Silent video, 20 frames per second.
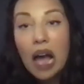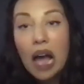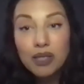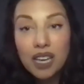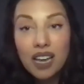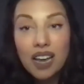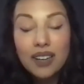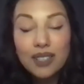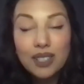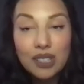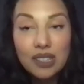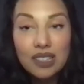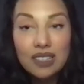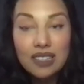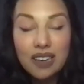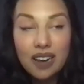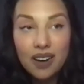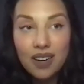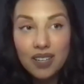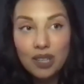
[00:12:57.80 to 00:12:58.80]
I would say actually
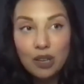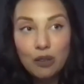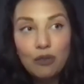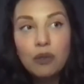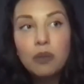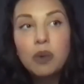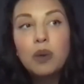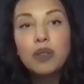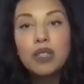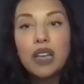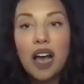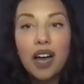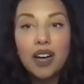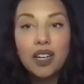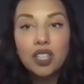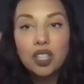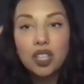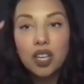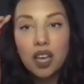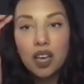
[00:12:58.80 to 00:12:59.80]
the scariest thing for me was
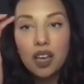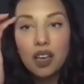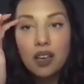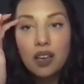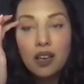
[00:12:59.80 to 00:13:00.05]
actually